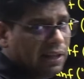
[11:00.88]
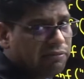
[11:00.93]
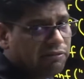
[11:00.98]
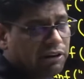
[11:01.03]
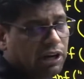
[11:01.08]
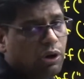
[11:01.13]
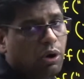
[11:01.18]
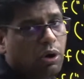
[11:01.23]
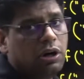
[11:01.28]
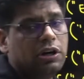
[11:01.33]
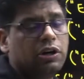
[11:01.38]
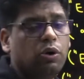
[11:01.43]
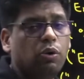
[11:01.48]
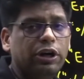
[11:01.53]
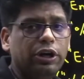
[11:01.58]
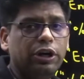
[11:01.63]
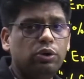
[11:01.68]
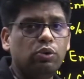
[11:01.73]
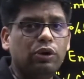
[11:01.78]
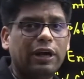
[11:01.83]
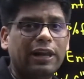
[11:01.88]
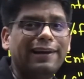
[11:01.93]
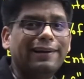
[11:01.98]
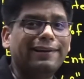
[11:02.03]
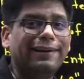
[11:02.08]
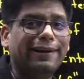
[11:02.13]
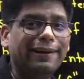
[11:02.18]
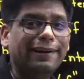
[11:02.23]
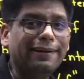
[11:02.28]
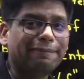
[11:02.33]
will not going to collect
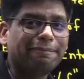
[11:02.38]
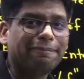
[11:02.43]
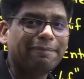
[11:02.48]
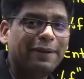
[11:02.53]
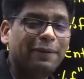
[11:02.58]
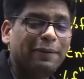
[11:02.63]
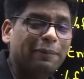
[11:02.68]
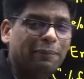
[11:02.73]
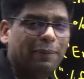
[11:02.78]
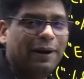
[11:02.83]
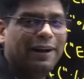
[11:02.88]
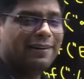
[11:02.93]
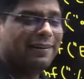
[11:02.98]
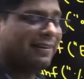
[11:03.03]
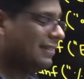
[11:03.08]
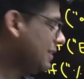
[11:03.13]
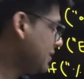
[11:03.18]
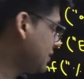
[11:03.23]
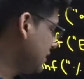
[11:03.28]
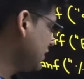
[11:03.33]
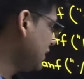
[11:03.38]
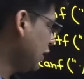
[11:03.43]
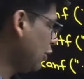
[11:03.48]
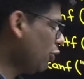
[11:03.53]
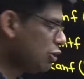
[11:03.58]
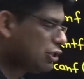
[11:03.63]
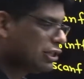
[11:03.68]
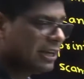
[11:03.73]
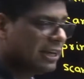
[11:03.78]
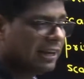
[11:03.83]
it, but this is a
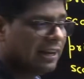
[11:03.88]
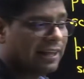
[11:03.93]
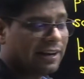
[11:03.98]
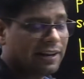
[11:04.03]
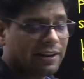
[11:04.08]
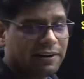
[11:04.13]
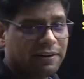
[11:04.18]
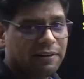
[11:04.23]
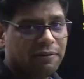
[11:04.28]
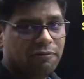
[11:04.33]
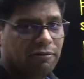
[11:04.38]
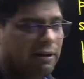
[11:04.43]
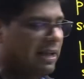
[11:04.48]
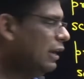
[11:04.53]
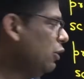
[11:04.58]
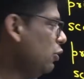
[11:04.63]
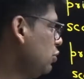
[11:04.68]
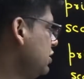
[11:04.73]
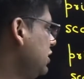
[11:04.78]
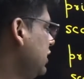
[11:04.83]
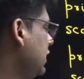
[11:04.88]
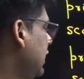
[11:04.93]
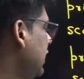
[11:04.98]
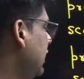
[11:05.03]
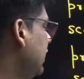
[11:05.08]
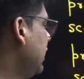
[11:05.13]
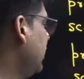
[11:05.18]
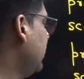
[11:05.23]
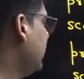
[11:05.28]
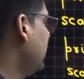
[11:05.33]
logical error. Why logical
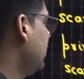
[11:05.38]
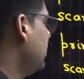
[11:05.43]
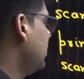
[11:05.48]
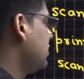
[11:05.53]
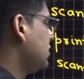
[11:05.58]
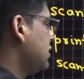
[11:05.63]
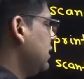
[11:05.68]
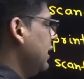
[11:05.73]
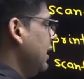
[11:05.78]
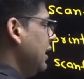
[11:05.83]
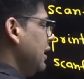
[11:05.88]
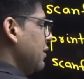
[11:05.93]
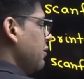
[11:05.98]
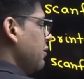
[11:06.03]
error? Sir,